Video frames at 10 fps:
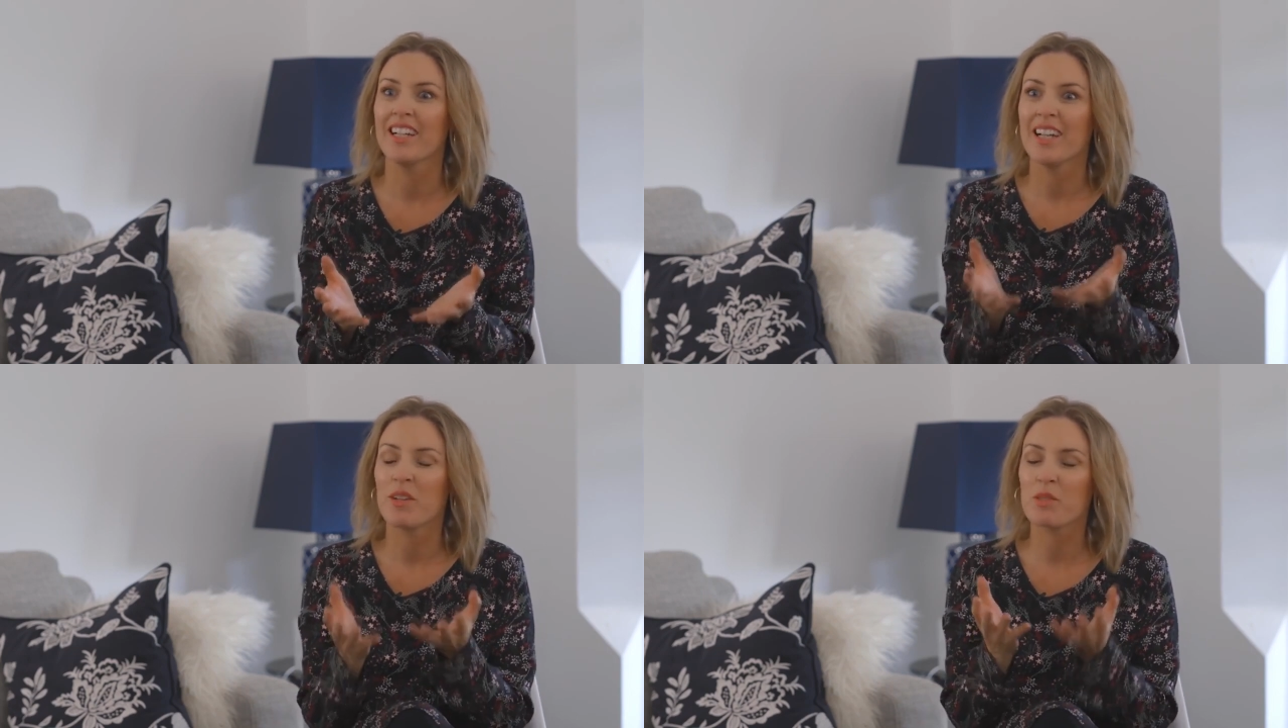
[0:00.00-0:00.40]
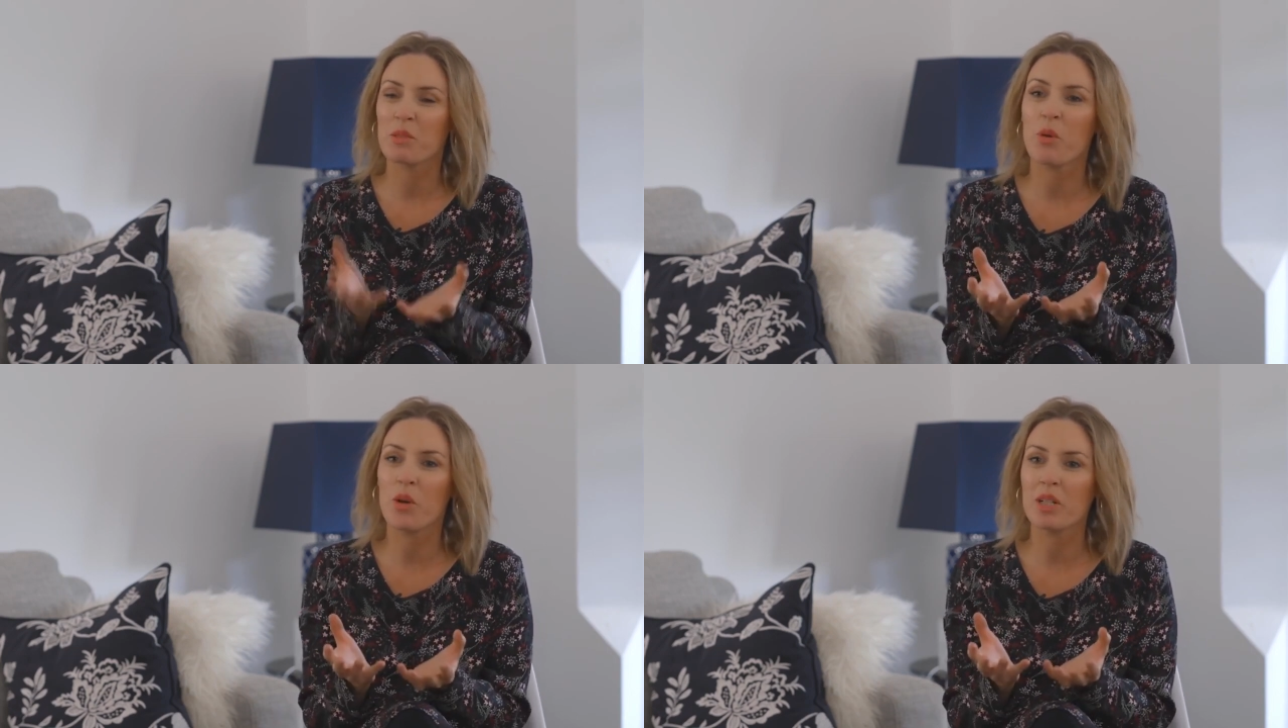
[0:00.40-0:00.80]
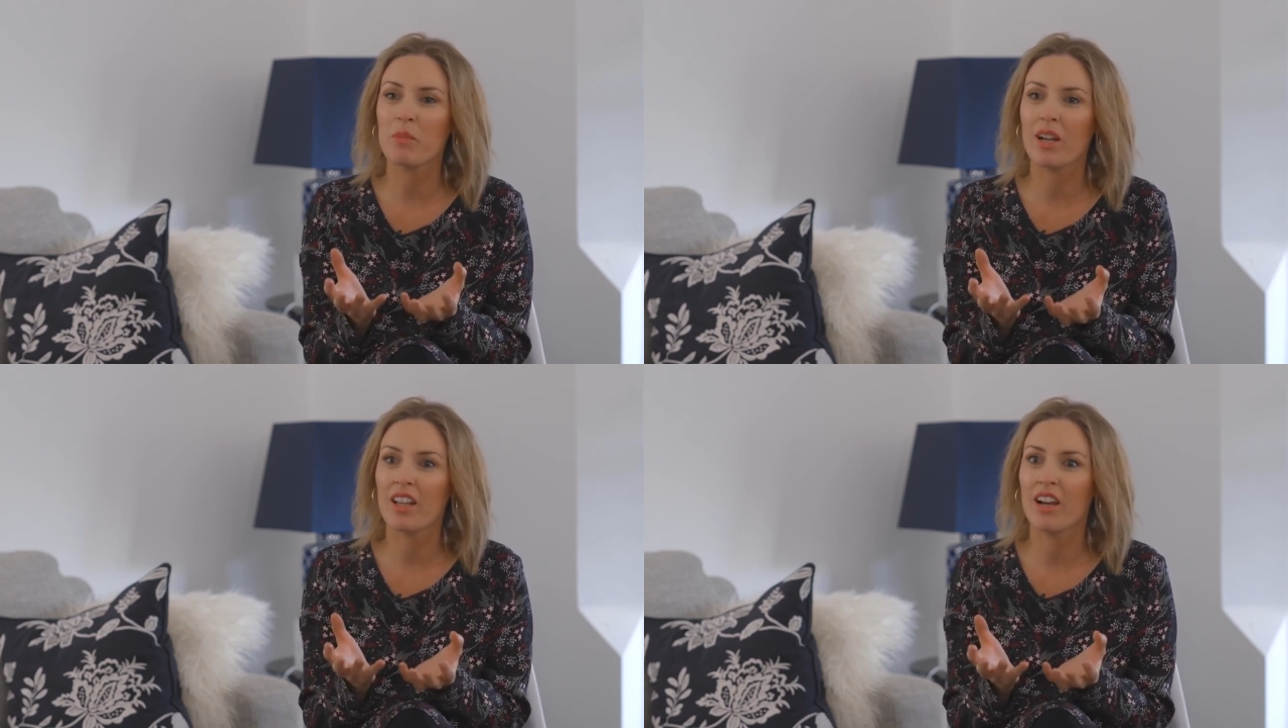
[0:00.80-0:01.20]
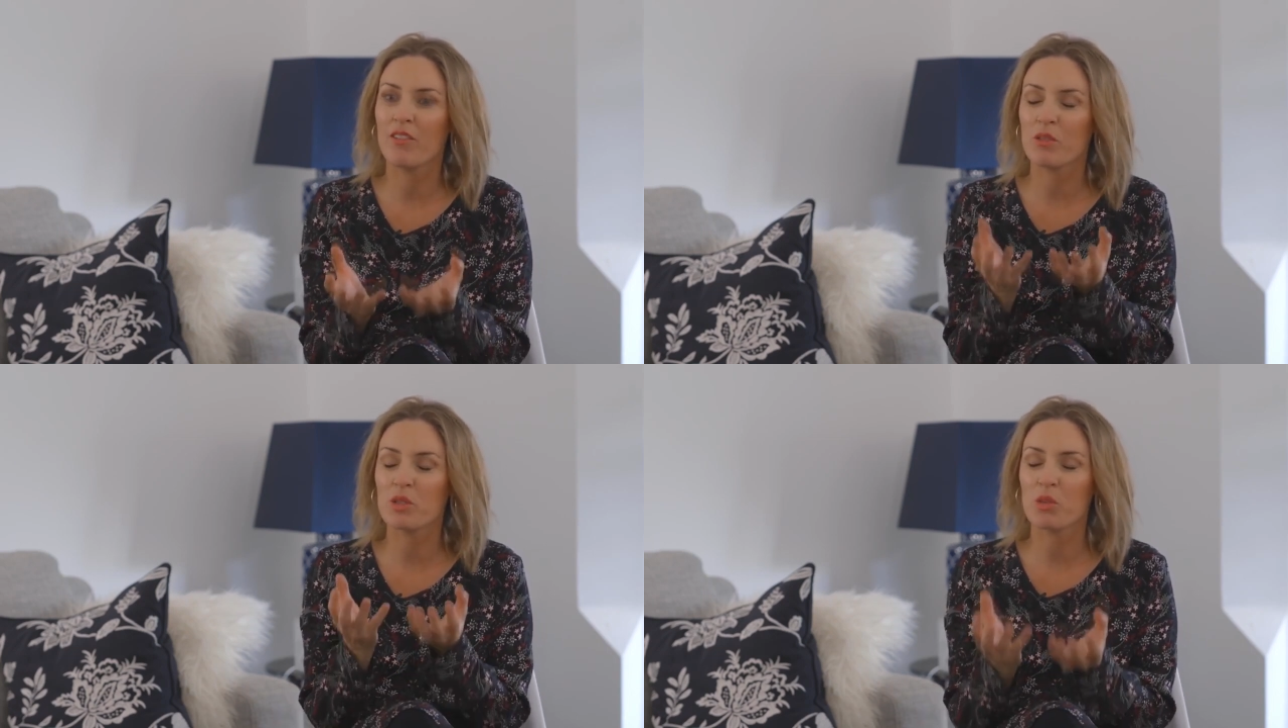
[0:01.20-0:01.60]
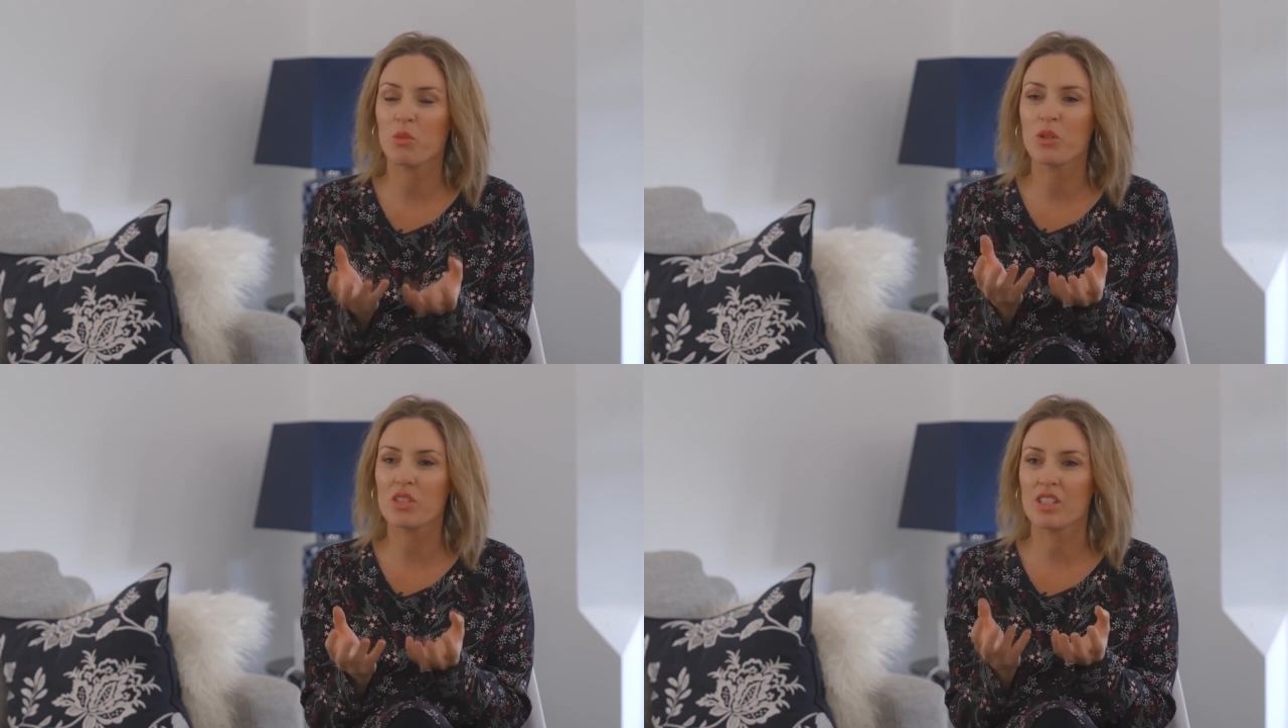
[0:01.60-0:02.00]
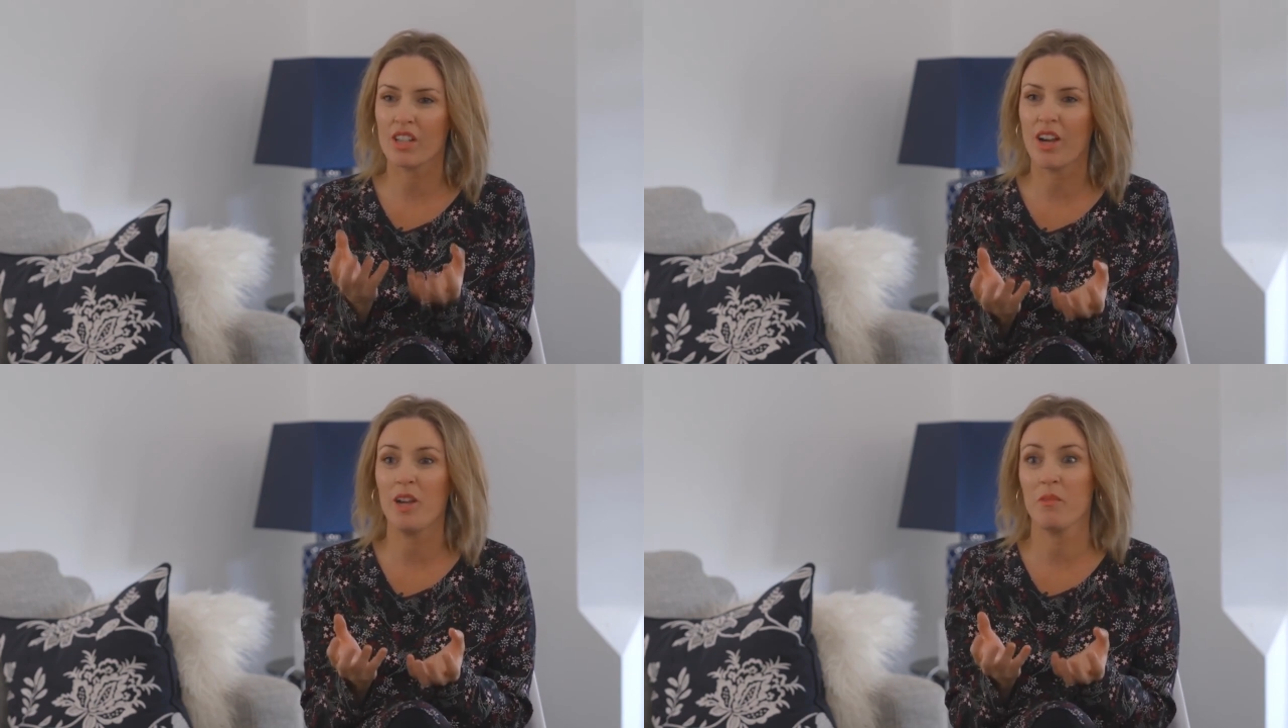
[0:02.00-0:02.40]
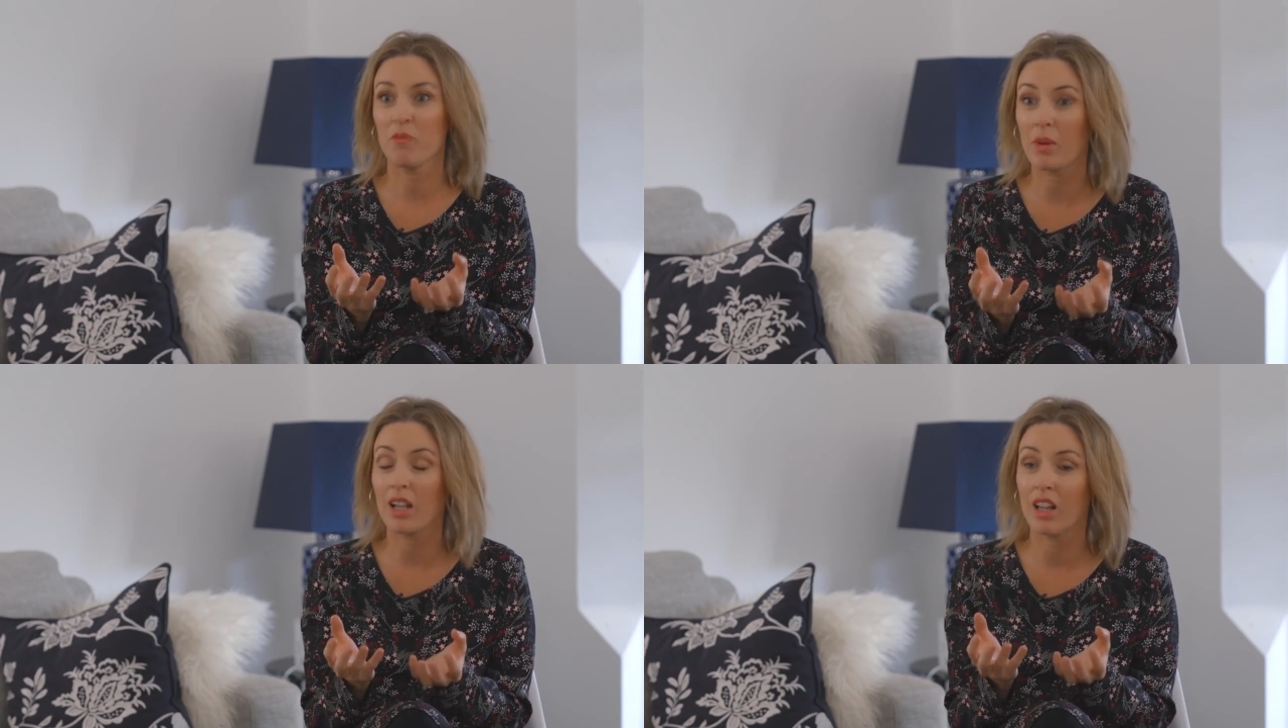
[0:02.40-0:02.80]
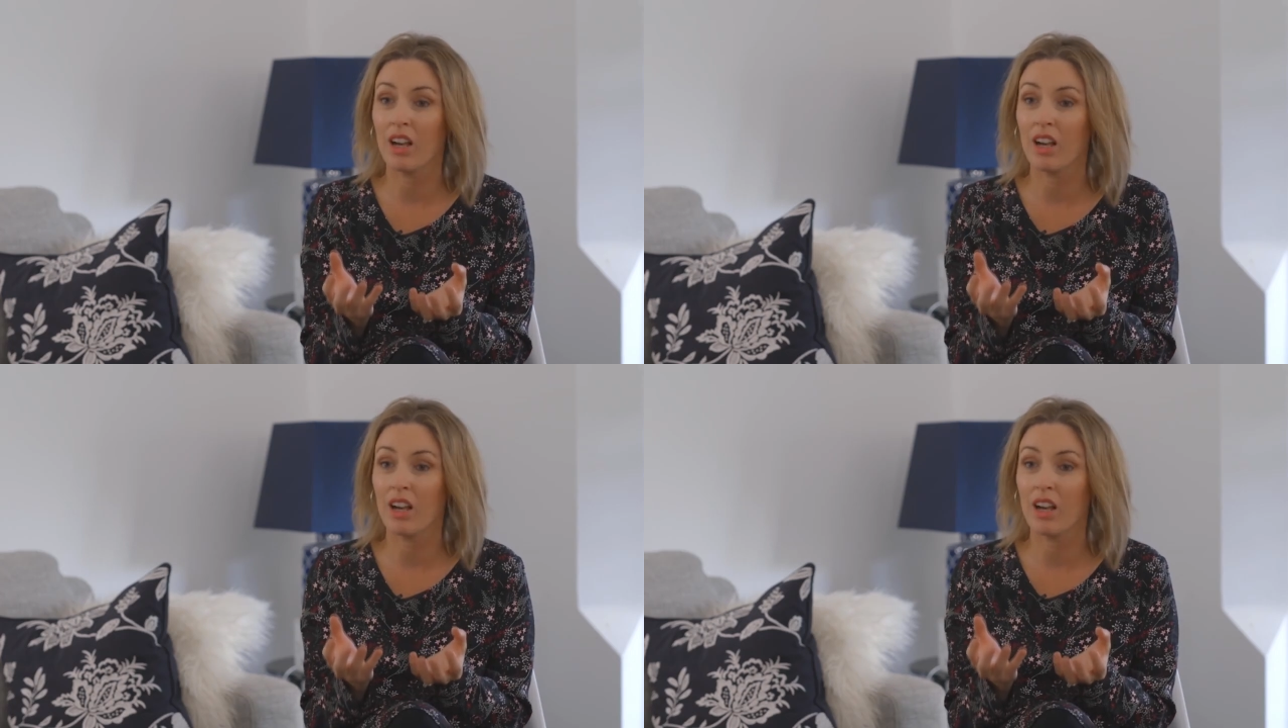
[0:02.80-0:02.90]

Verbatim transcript: it was a point in my life, it was the worst time of my